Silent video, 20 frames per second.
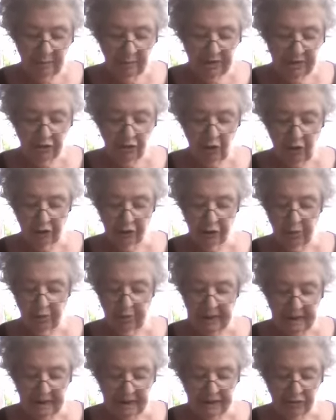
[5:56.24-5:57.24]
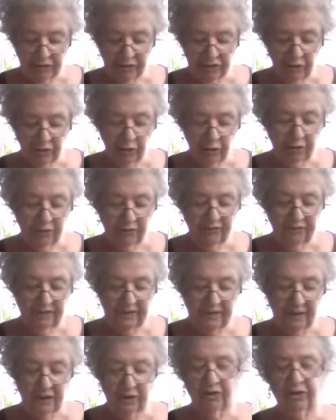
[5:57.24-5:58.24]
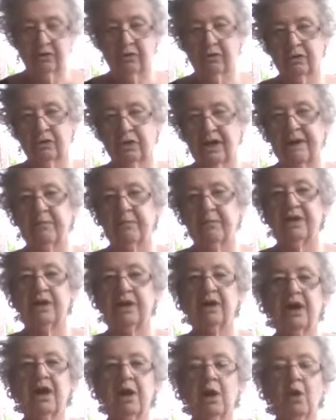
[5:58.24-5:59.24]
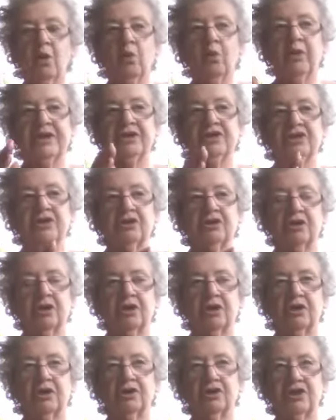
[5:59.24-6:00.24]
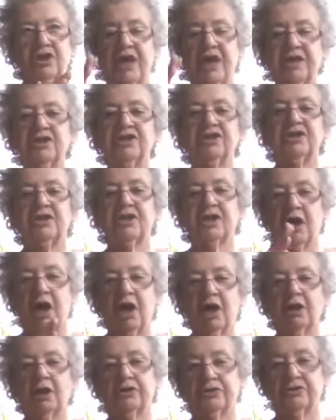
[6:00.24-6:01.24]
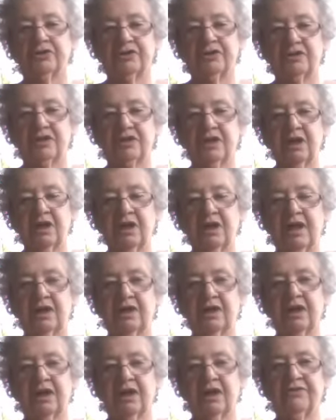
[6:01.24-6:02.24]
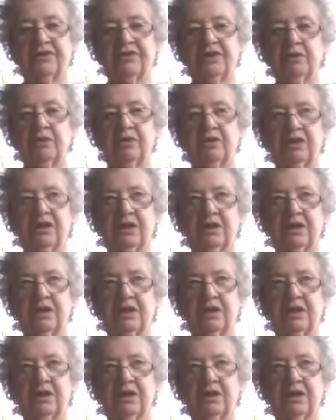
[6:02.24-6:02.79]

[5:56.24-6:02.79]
of tartar, baking soda, vinegar, lemon, which change the colors, and it gives you a little